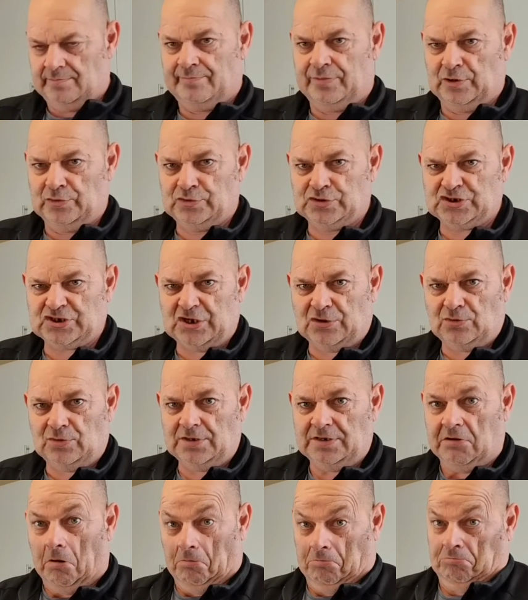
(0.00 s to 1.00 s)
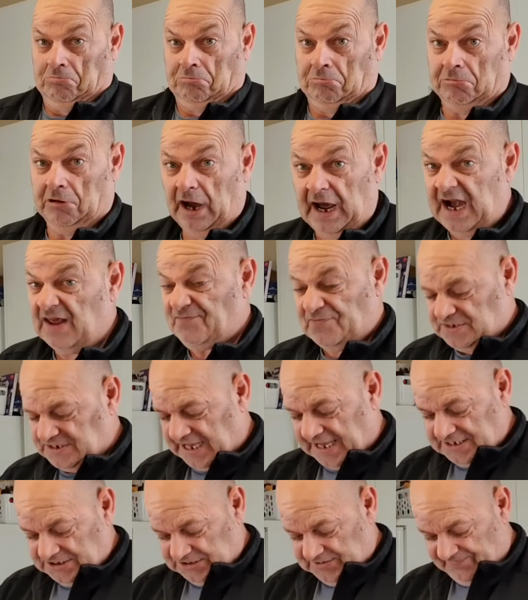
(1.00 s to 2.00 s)
Blue Stilton. I'll have a
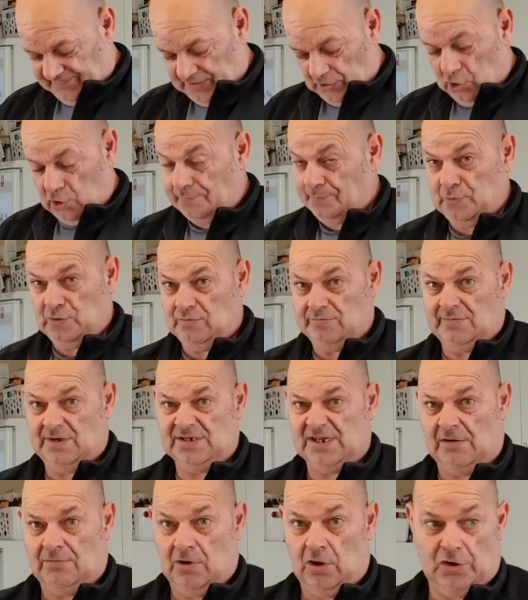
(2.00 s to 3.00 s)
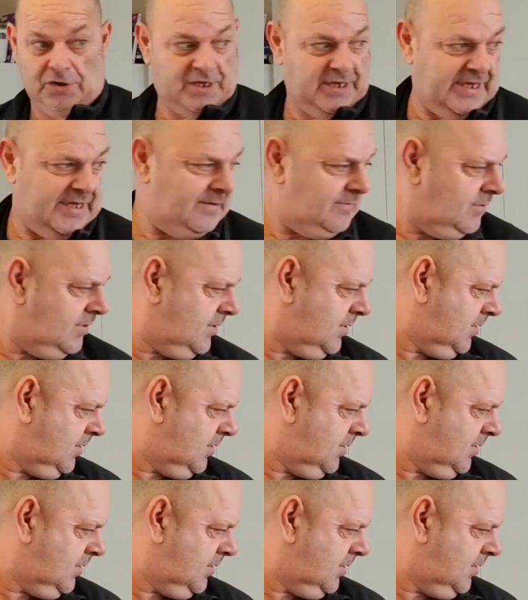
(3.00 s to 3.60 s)
taste of it, like, but I don't like it.